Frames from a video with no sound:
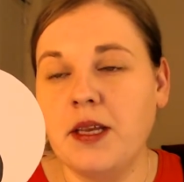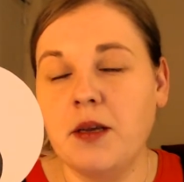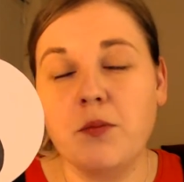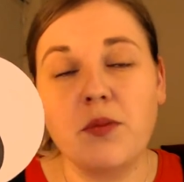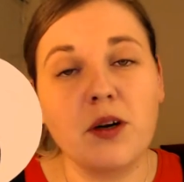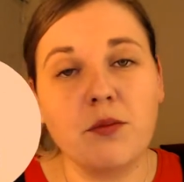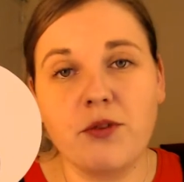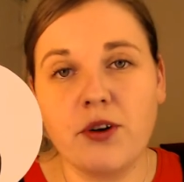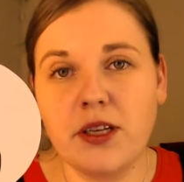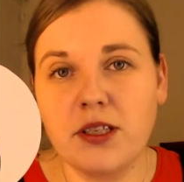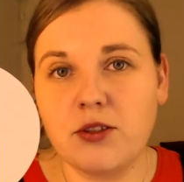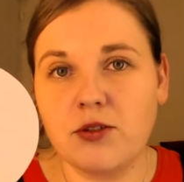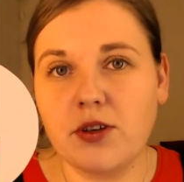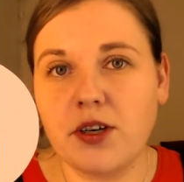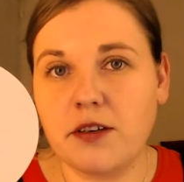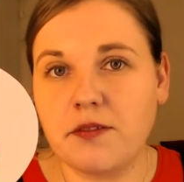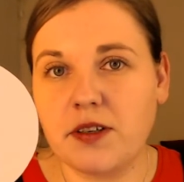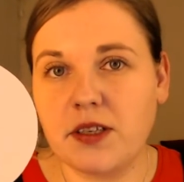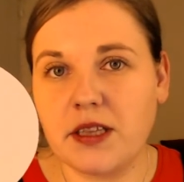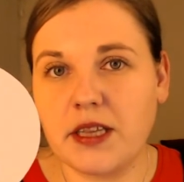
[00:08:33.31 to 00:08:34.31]
but I'm going to
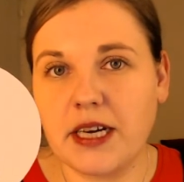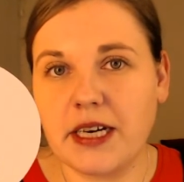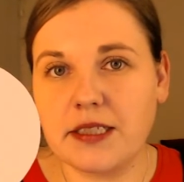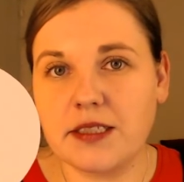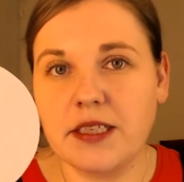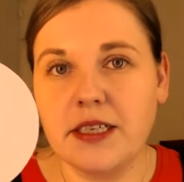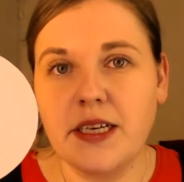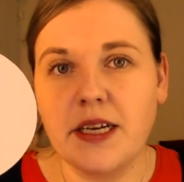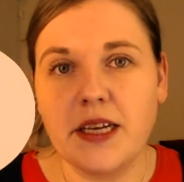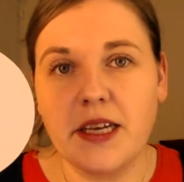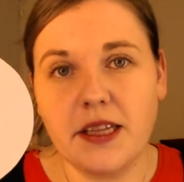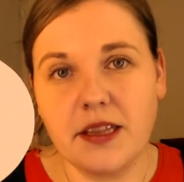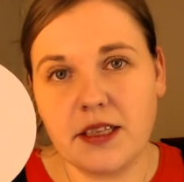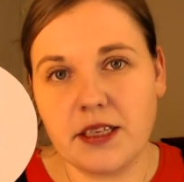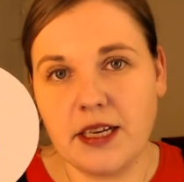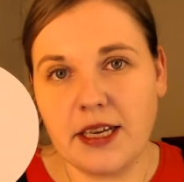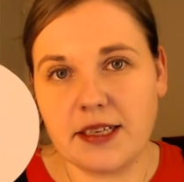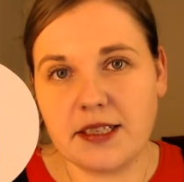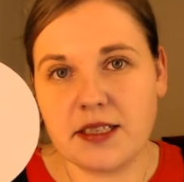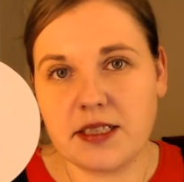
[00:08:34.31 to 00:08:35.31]
cover that in the
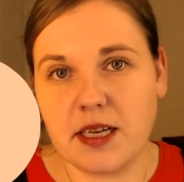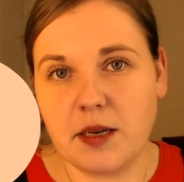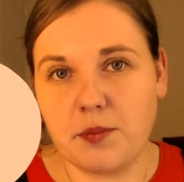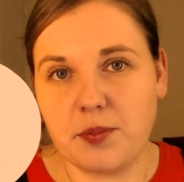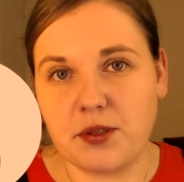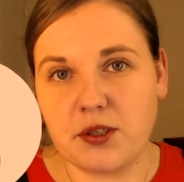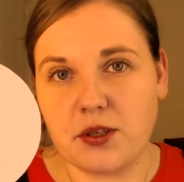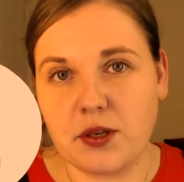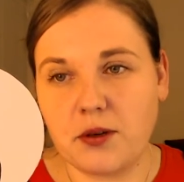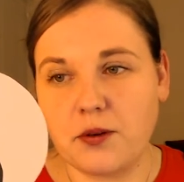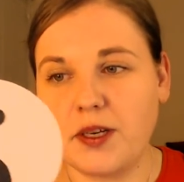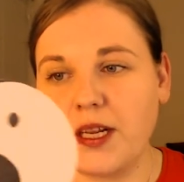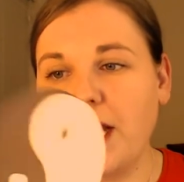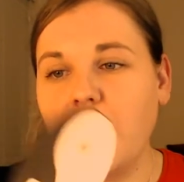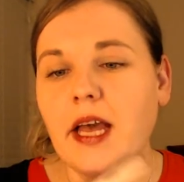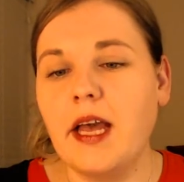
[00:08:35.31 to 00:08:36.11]
next episode.